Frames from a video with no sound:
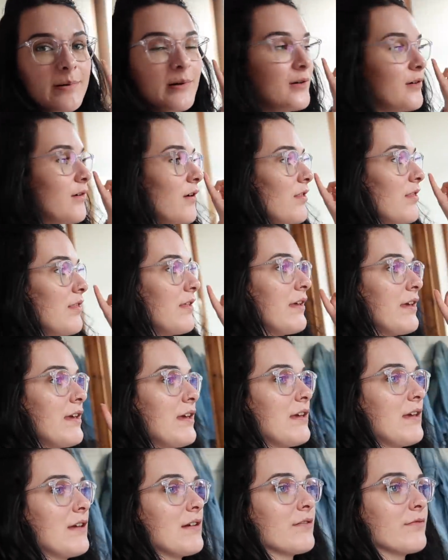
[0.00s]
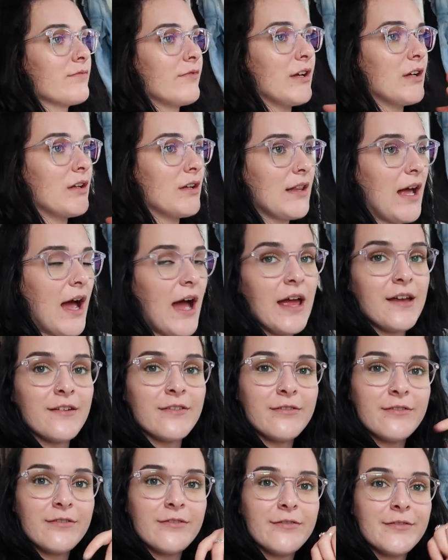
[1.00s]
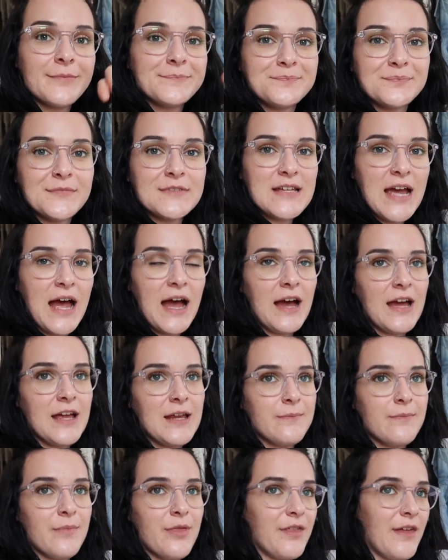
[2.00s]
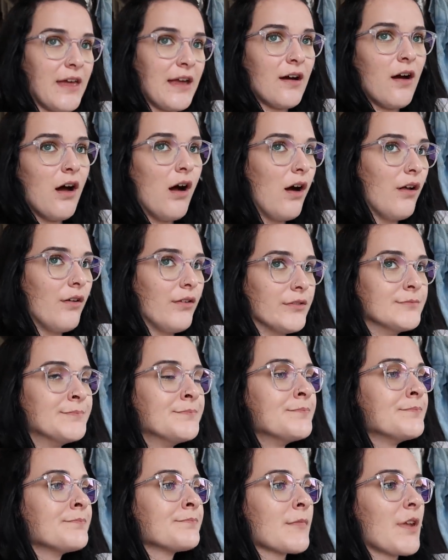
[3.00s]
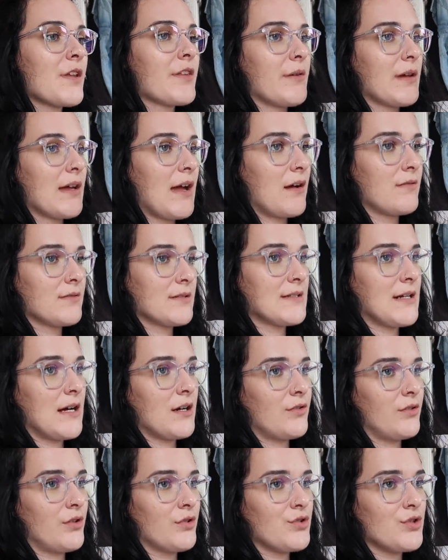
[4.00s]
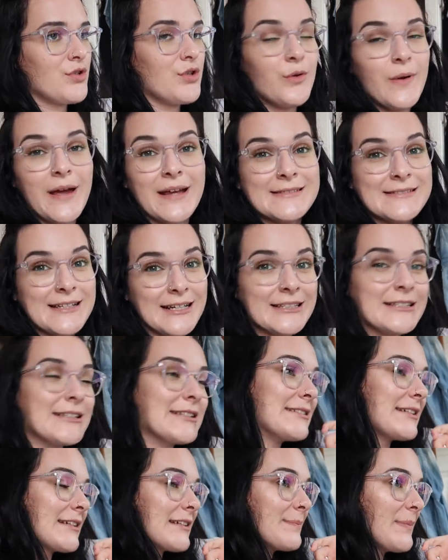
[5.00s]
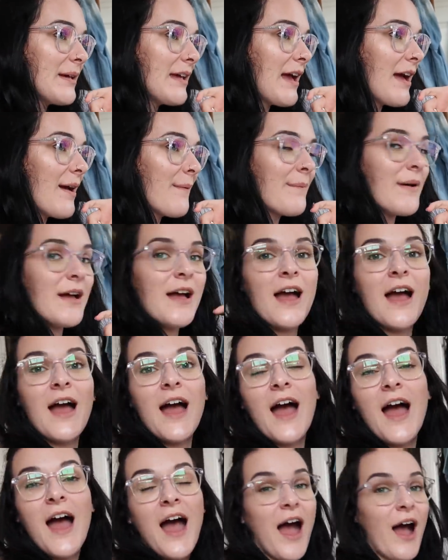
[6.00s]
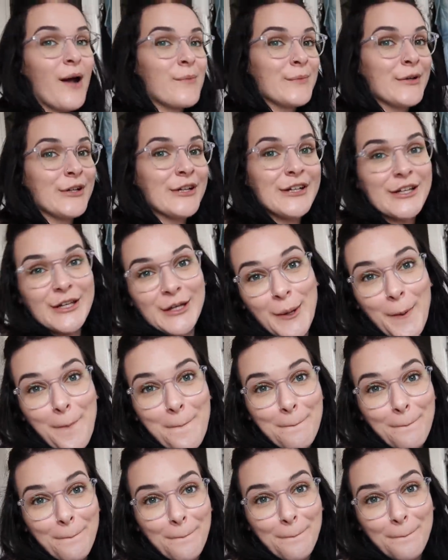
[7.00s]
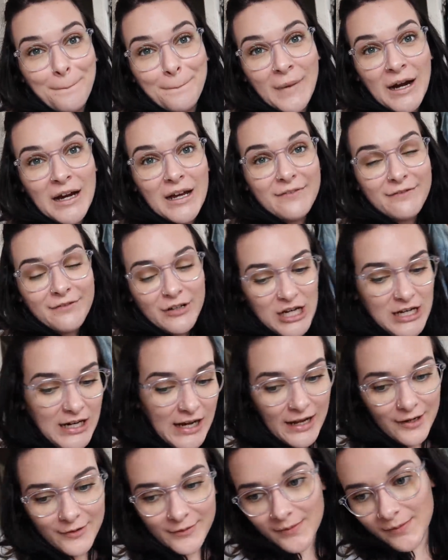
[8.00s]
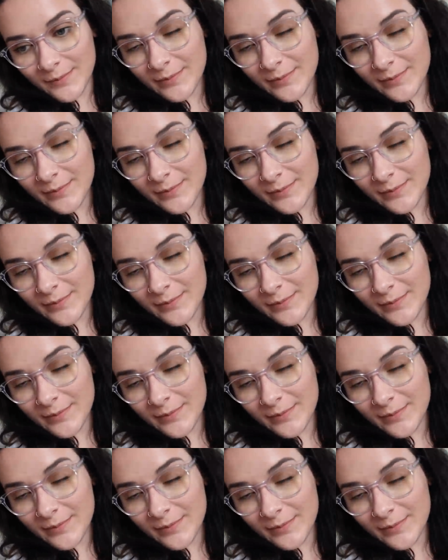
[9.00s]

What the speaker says: put the real life time thing on, so it counts down to exactly 6 p.m. I'm gonna freak out